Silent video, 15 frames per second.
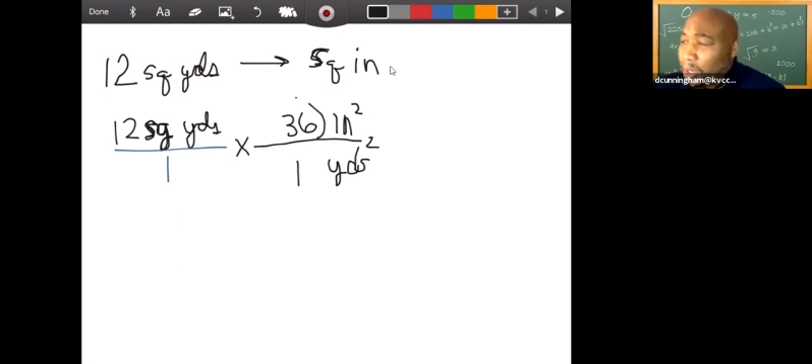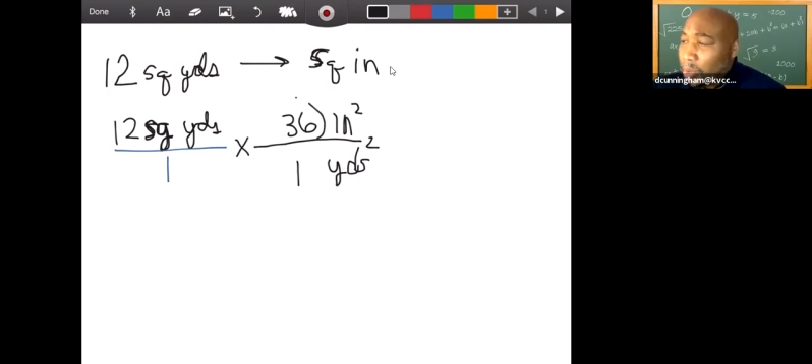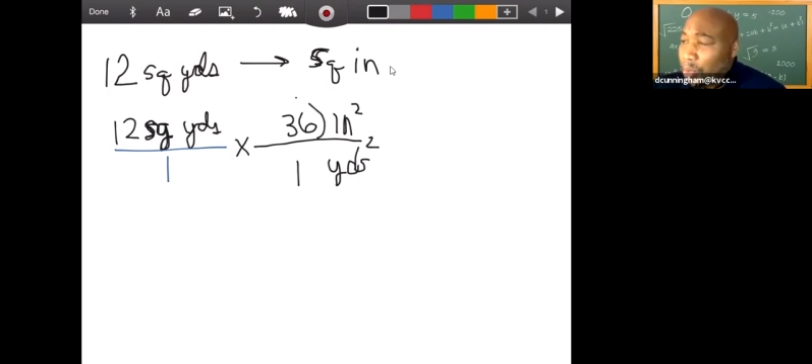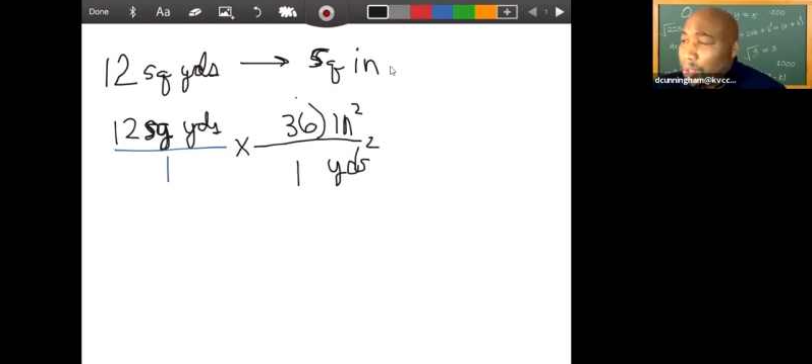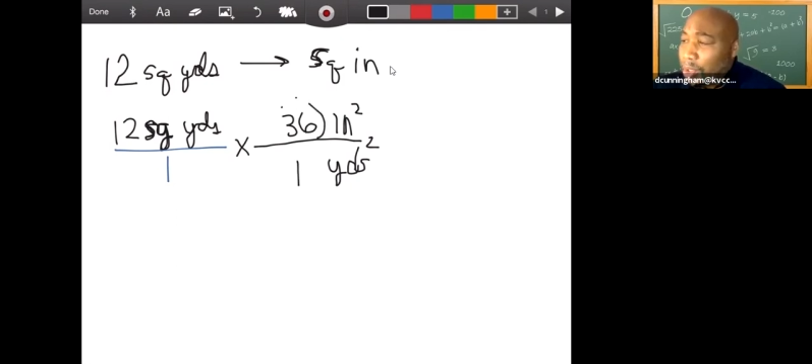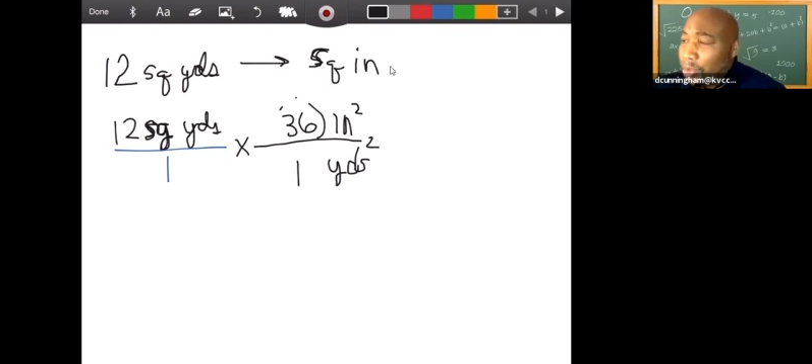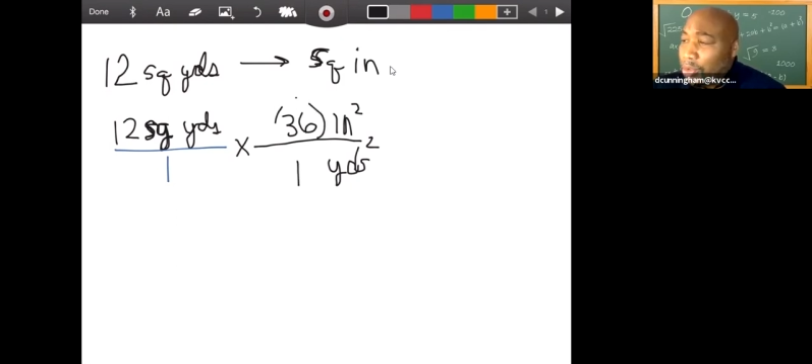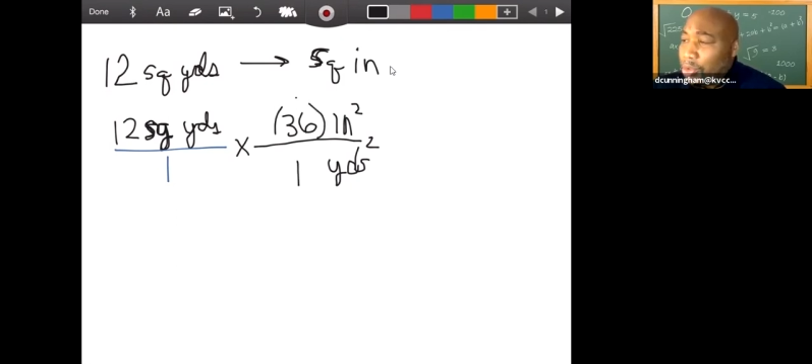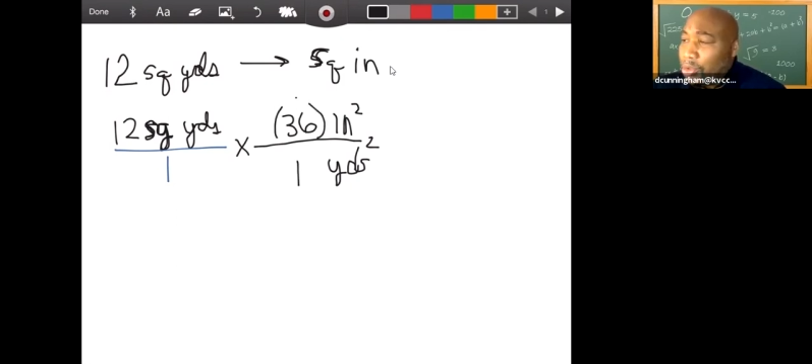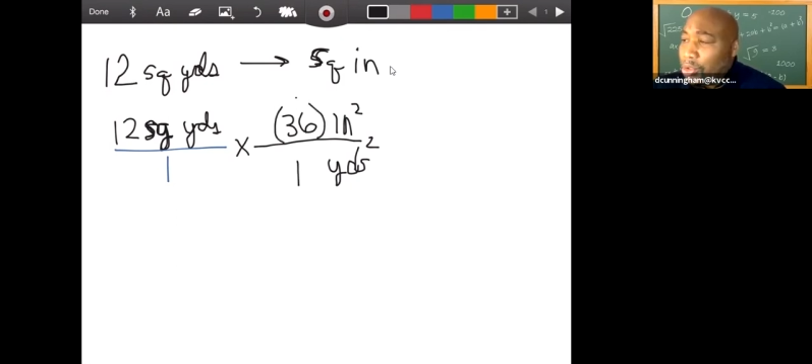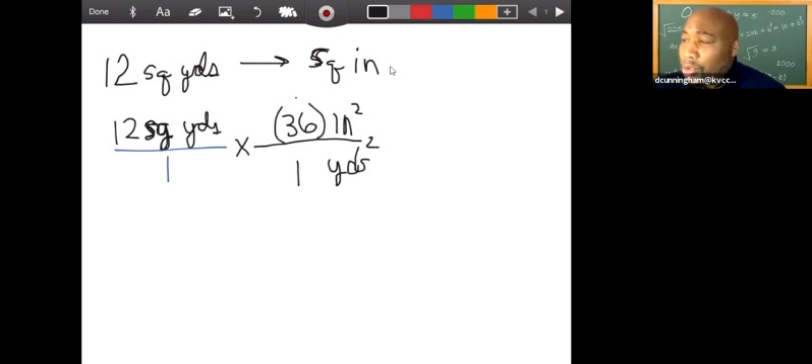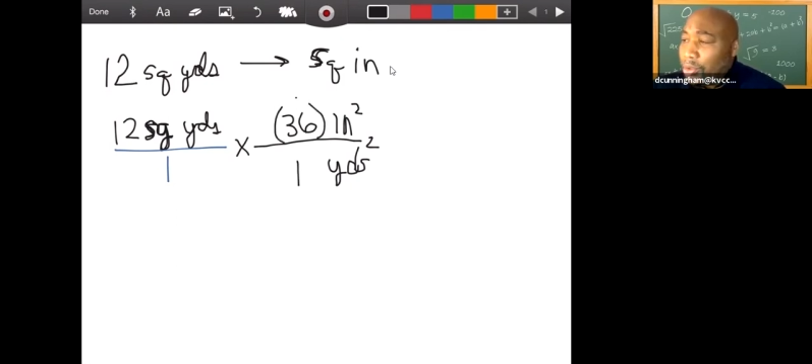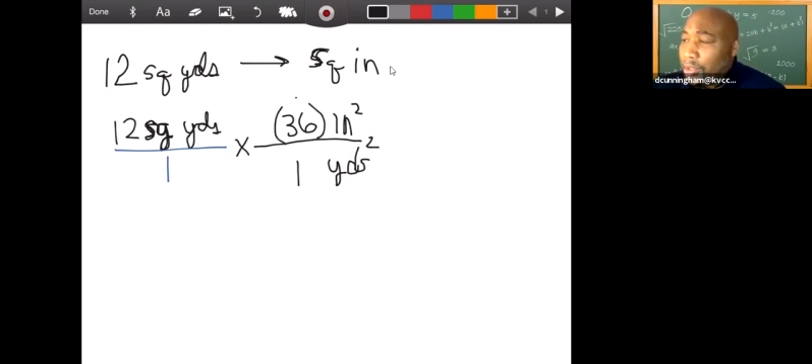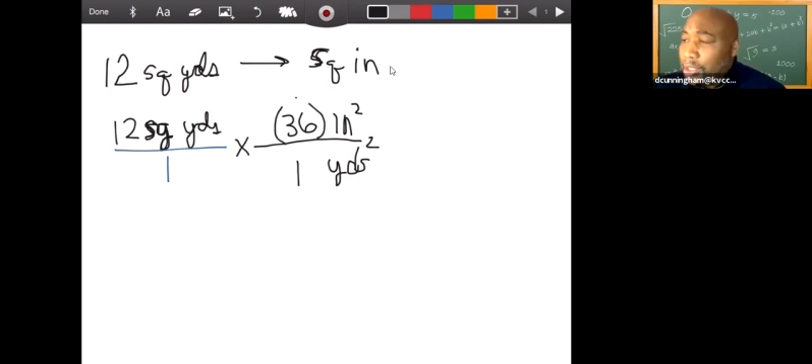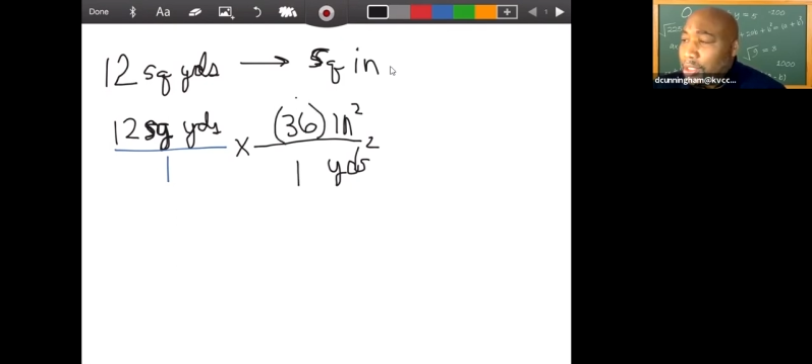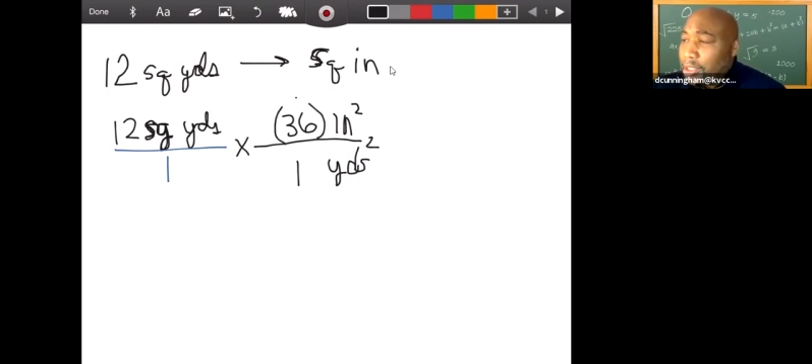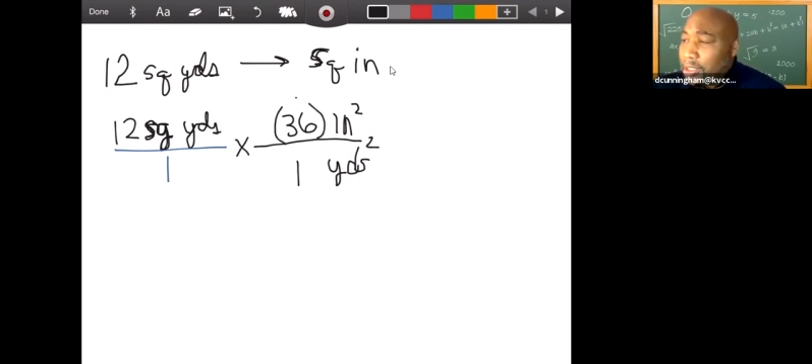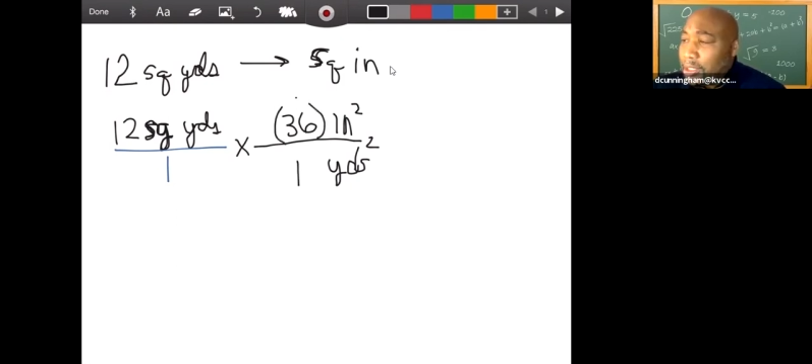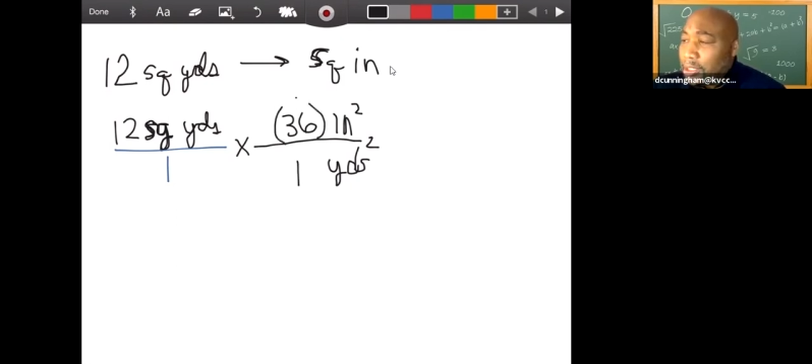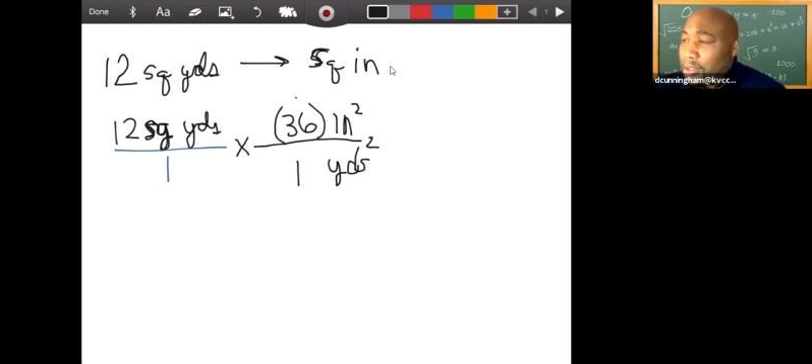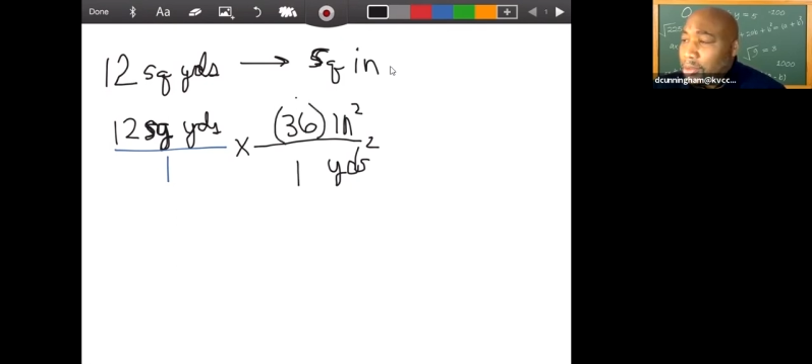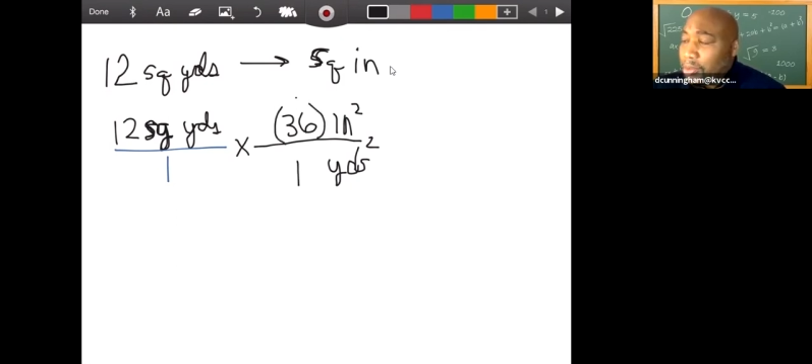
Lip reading: we don't use 36.